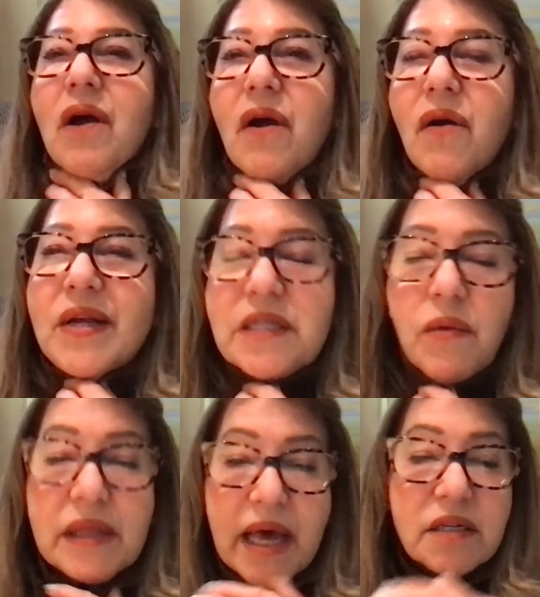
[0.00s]
we said,
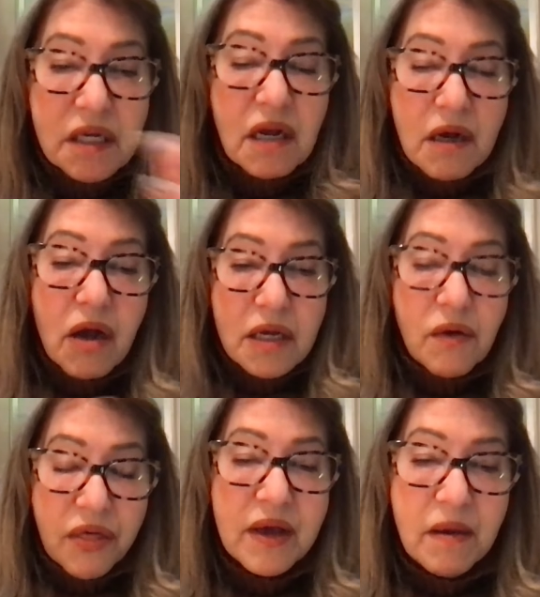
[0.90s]
well, let us,
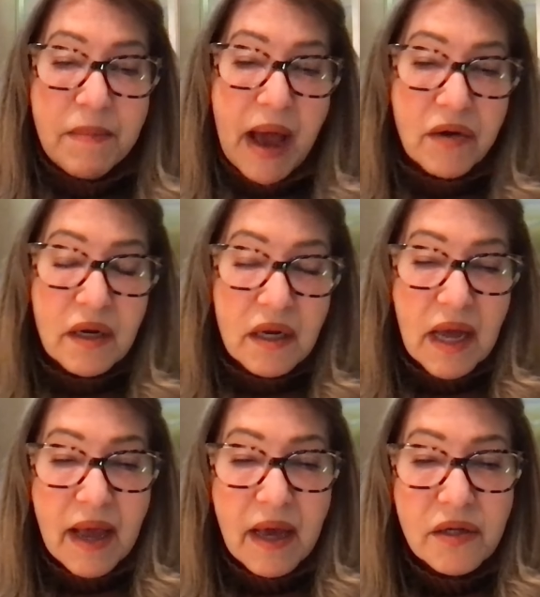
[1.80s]
think about it.
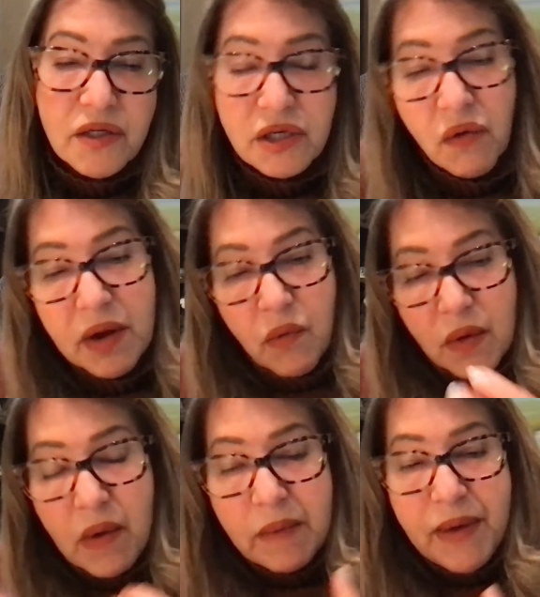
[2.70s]
And so we
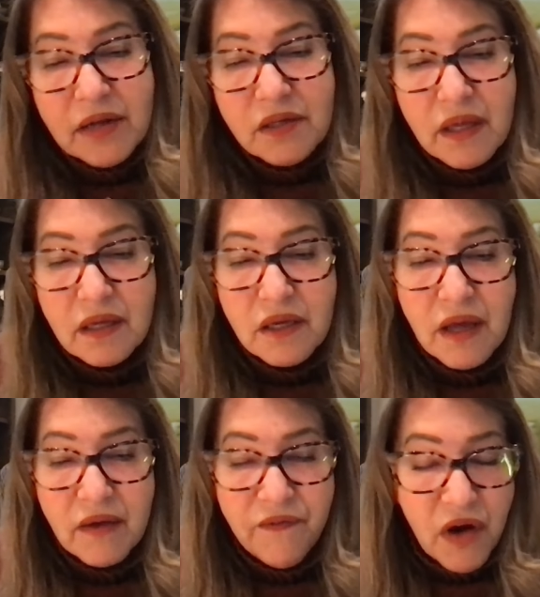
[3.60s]
went back to
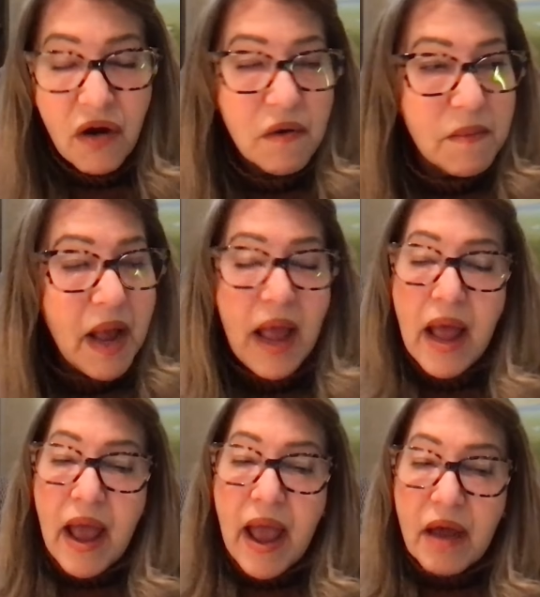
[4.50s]
that firm,
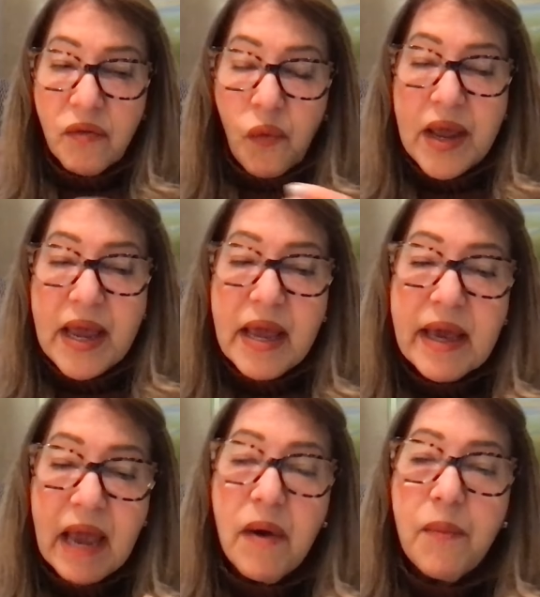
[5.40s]
and we
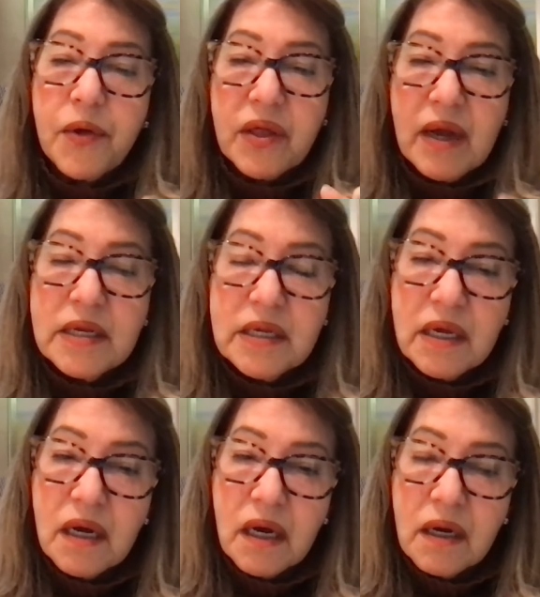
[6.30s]
came up with an
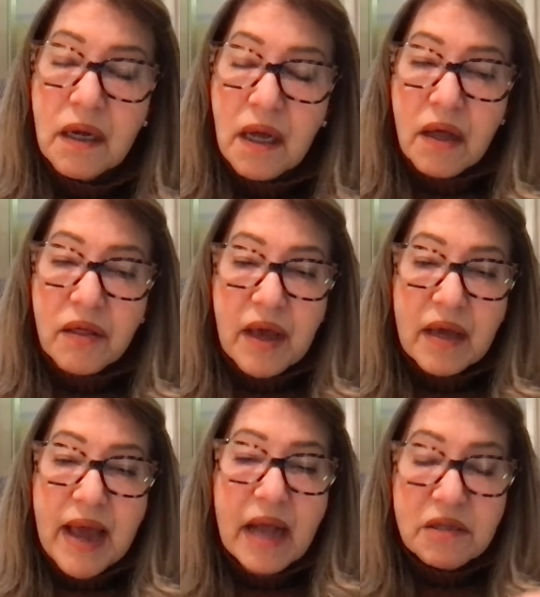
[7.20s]
idea that
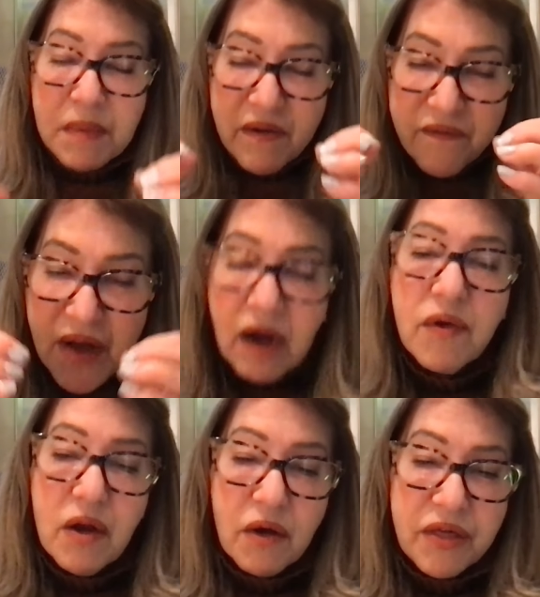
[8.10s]
had to be
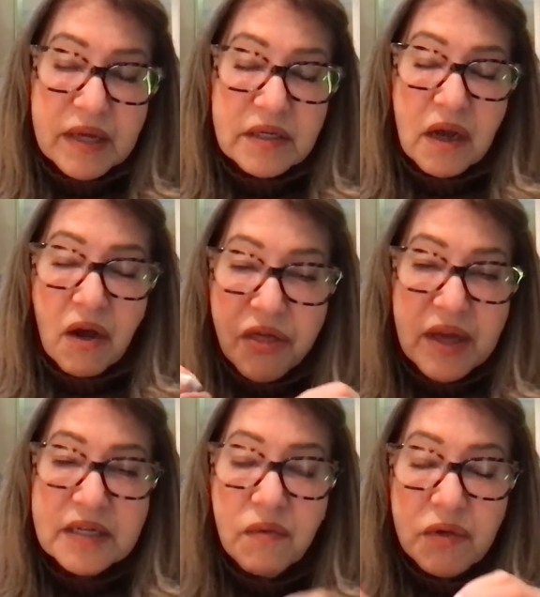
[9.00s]
very authentic.
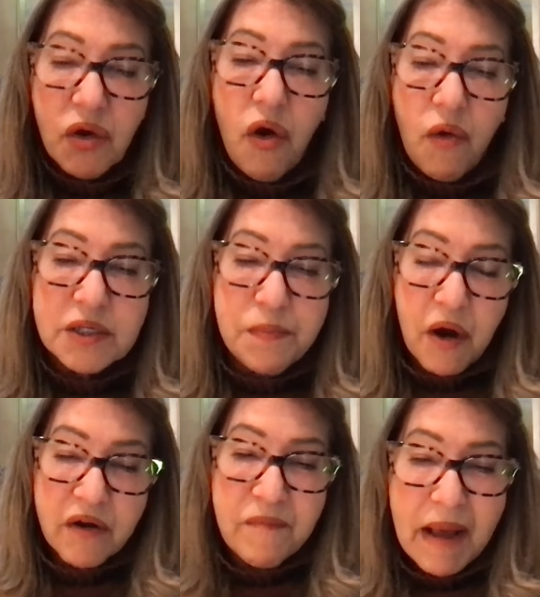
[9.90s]
Authentic was always part
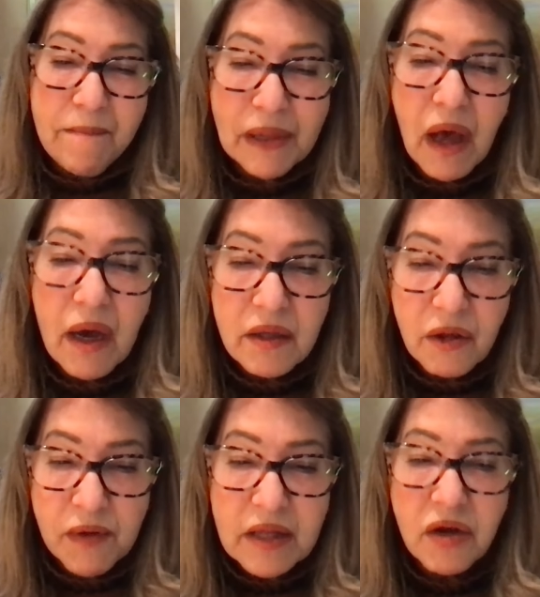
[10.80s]
of my blood, the
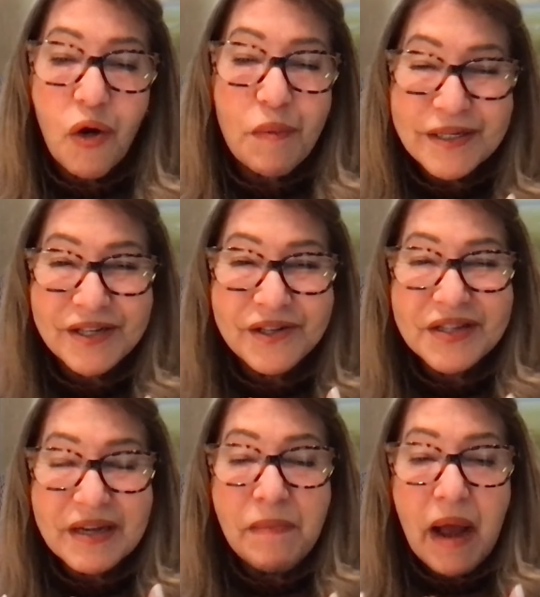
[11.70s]
red corpuscles
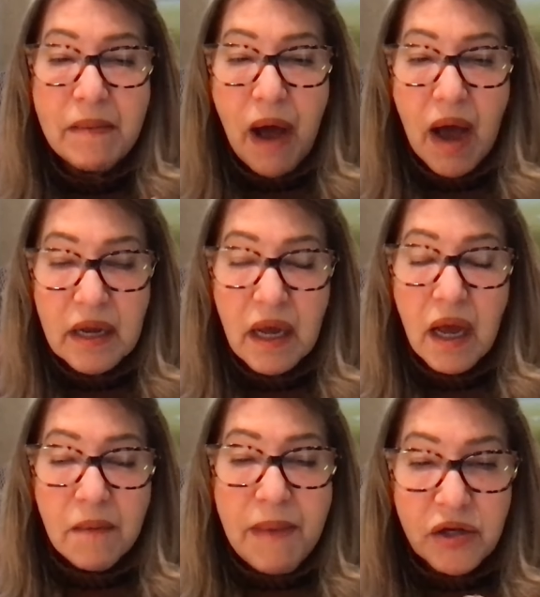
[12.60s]
in my body
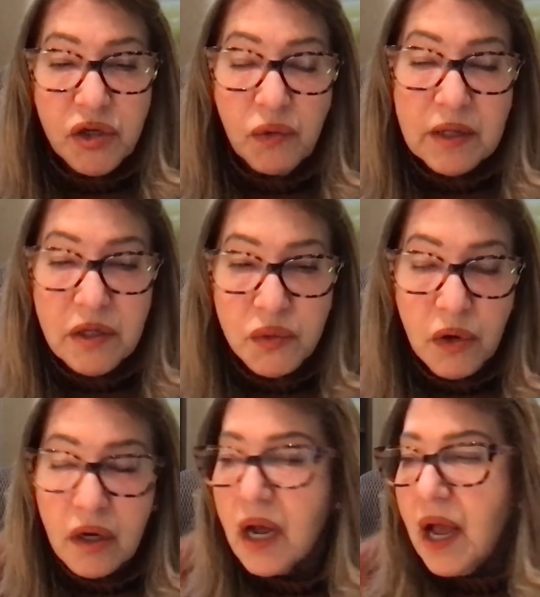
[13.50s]
about doing this
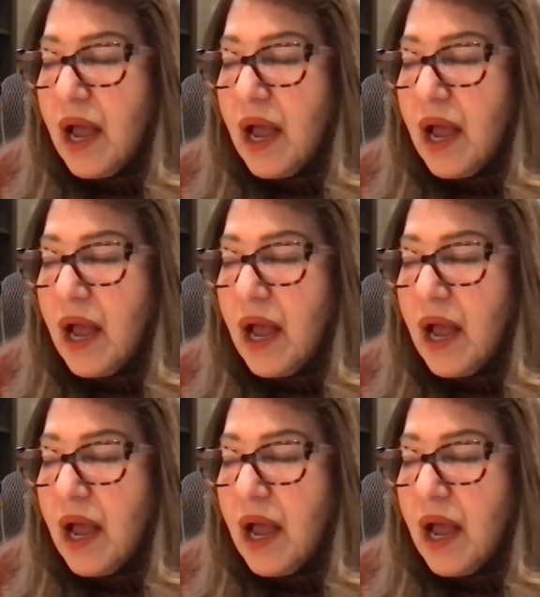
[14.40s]
work.